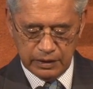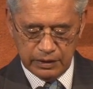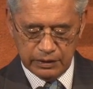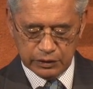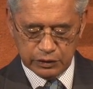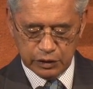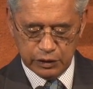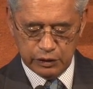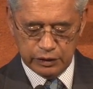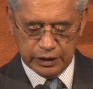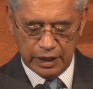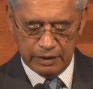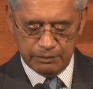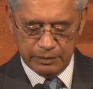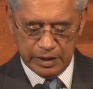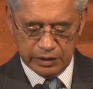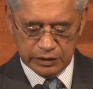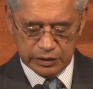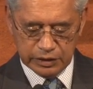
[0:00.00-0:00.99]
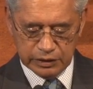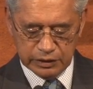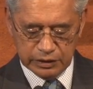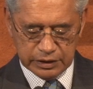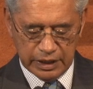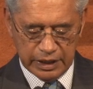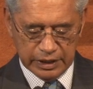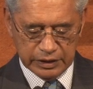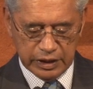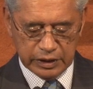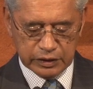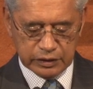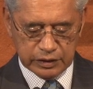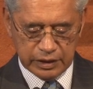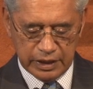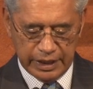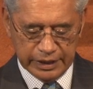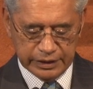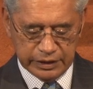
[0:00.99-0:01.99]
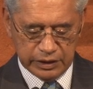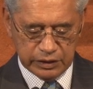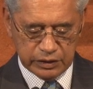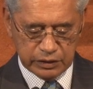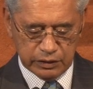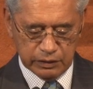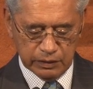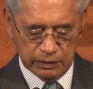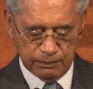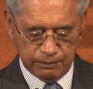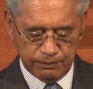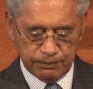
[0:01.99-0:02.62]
the two dimensions are not identical.